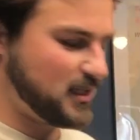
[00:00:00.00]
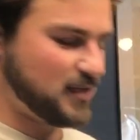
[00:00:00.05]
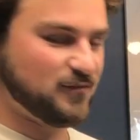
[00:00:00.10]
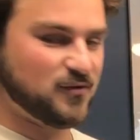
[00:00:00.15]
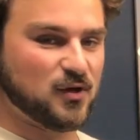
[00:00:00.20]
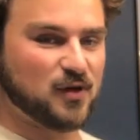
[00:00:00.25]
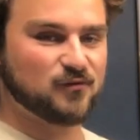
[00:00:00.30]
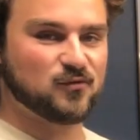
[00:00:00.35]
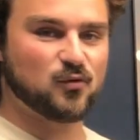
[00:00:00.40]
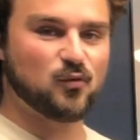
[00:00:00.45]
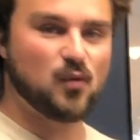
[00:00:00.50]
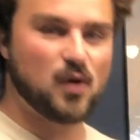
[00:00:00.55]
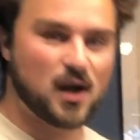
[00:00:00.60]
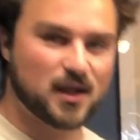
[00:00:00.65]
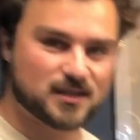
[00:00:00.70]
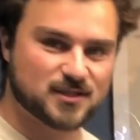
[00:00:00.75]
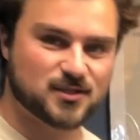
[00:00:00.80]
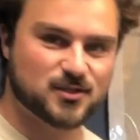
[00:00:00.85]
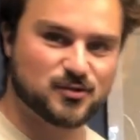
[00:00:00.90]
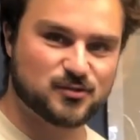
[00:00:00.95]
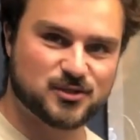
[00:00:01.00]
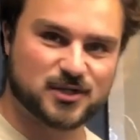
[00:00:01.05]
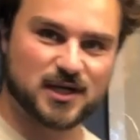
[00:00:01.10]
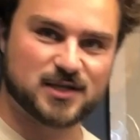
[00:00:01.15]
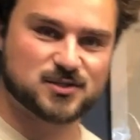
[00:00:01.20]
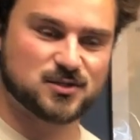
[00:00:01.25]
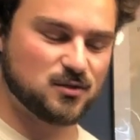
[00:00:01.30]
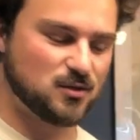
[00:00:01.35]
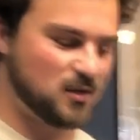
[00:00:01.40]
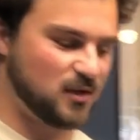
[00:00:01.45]
If you ever want to
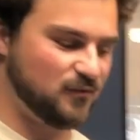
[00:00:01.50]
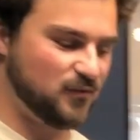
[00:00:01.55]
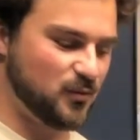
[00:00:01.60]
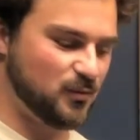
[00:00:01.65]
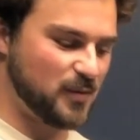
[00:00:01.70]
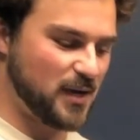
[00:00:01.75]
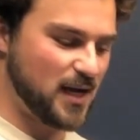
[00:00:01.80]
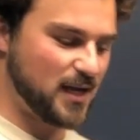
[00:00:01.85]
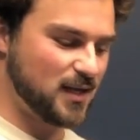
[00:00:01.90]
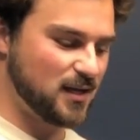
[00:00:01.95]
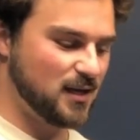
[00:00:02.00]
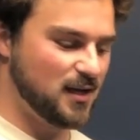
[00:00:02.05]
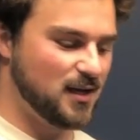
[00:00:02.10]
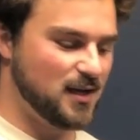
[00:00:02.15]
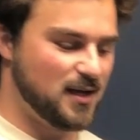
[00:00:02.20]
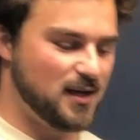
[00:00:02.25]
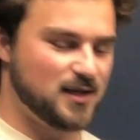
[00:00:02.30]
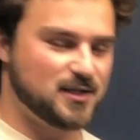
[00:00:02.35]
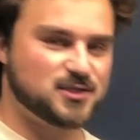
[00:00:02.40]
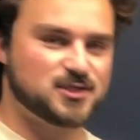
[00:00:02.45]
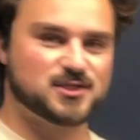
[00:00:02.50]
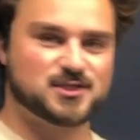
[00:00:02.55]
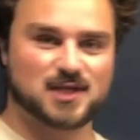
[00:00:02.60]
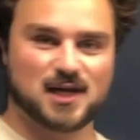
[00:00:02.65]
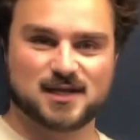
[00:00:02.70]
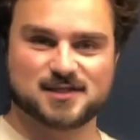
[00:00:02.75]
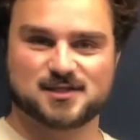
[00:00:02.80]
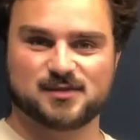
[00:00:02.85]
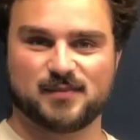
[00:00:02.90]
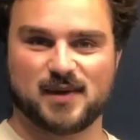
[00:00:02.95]
change the look of your bike, just
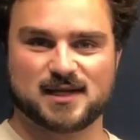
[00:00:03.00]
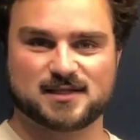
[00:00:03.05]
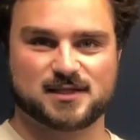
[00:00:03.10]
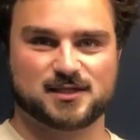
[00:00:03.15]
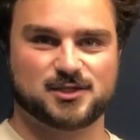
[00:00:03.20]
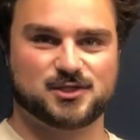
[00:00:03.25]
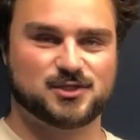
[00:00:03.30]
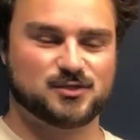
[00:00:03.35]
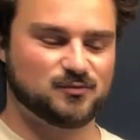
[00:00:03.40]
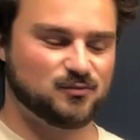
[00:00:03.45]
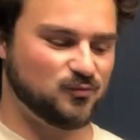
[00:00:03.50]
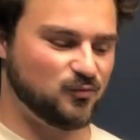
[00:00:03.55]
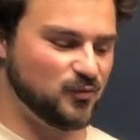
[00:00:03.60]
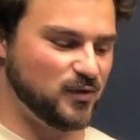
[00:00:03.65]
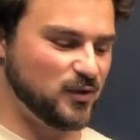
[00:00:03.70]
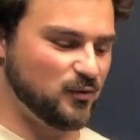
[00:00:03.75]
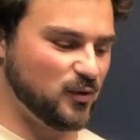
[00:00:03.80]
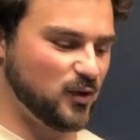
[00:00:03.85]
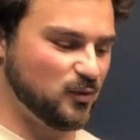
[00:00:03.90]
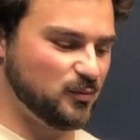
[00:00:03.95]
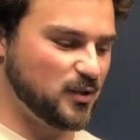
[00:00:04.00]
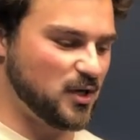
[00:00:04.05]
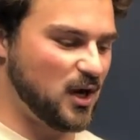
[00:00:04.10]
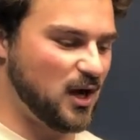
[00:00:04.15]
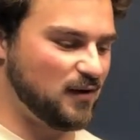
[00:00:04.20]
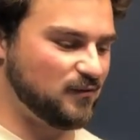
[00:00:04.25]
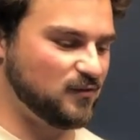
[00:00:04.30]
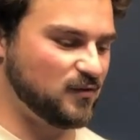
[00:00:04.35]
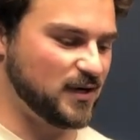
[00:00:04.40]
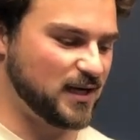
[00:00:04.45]
send us a message. We will be
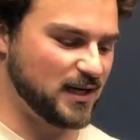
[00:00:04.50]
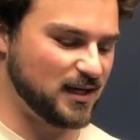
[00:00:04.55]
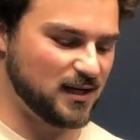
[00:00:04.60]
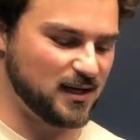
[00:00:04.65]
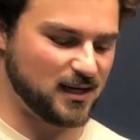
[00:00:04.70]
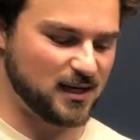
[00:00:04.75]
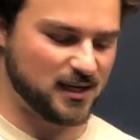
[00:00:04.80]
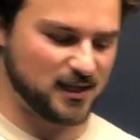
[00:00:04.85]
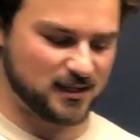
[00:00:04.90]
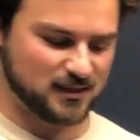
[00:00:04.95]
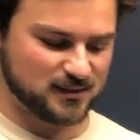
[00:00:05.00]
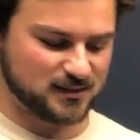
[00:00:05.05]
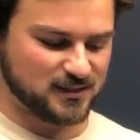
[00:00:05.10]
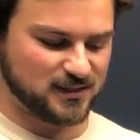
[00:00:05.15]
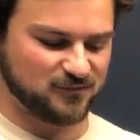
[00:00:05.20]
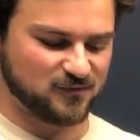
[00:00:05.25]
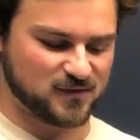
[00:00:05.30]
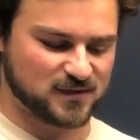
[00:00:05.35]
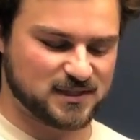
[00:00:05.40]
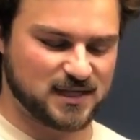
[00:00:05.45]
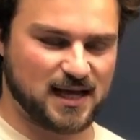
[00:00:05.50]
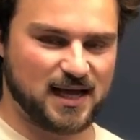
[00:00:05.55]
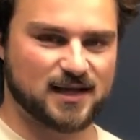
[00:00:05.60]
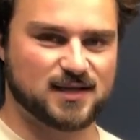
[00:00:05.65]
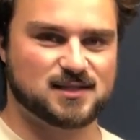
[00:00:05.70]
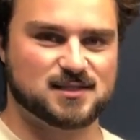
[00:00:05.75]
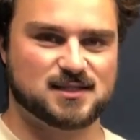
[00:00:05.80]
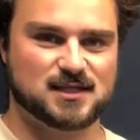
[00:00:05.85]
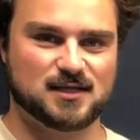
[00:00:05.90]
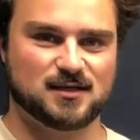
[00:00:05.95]
offering different tank
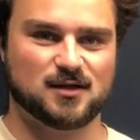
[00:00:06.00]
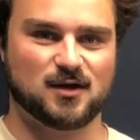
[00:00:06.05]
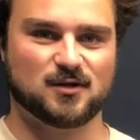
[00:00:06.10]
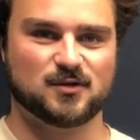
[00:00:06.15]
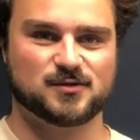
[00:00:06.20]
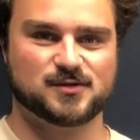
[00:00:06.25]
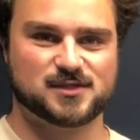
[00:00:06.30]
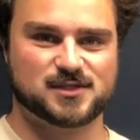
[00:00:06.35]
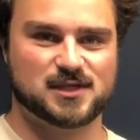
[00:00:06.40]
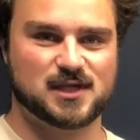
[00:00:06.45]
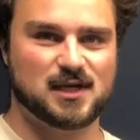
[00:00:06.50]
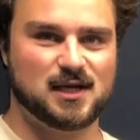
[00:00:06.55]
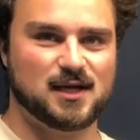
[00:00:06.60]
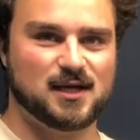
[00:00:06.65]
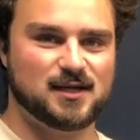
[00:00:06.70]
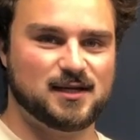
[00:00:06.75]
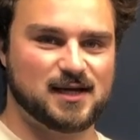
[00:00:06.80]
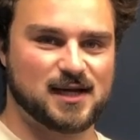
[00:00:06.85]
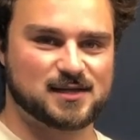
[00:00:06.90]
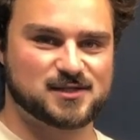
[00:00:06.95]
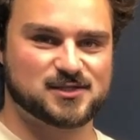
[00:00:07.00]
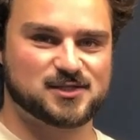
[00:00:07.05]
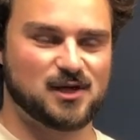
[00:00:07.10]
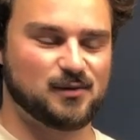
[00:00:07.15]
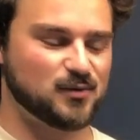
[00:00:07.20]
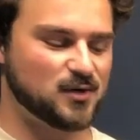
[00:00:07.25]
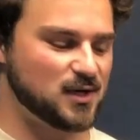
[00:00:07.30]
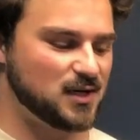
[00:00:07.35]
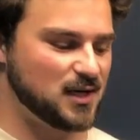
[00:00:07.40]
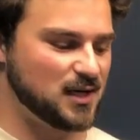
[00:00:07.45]
and seat colors next
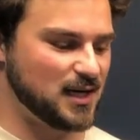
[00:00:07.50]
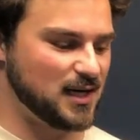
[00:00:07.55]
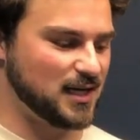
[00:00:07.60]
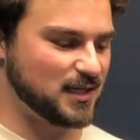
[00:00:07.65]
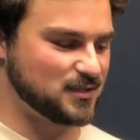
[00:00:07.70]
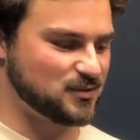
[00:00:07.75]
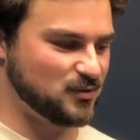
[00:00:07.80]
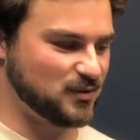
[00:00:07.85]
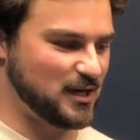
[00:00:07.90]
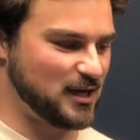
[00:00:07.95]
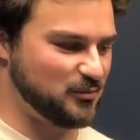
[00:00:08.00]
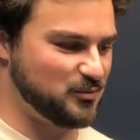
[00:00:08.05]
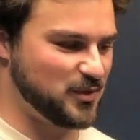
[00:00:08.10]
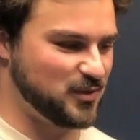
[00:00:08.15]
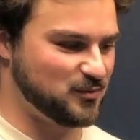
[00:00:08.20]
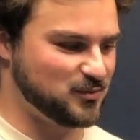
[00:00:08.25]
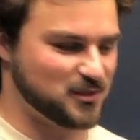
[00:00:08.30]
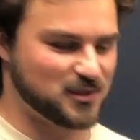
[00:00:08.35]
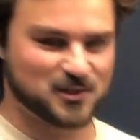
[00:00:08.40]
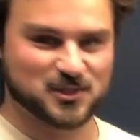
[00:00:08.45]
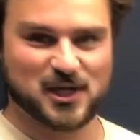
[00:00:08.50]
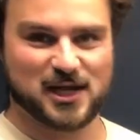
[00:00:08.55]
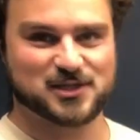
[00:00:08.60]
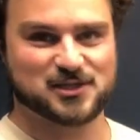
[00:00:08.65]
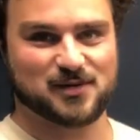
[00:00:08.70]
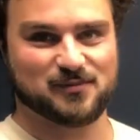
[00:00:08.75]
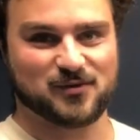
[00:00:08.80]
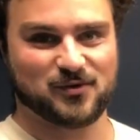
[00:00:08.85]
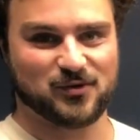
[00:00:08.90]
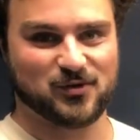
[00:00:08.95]
summer to allow people to change
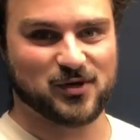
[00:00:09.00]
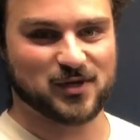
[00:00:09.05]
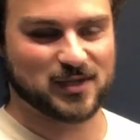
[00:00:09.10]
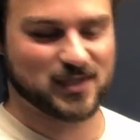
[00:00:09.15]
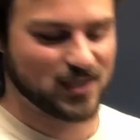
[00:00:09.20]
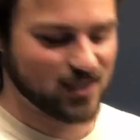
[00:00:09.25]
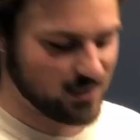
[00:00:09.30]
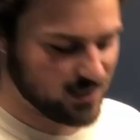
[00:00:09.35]
up the look.